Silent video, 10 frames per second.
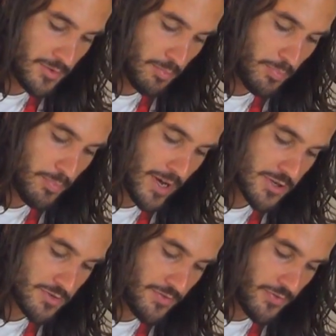give him some
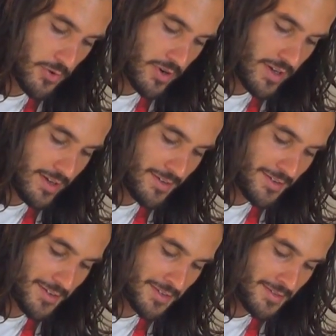passion fruit
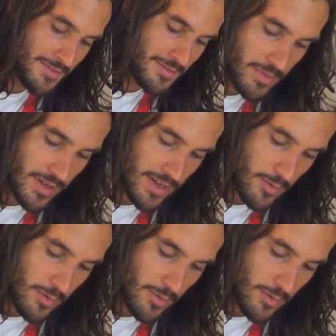ears, bit of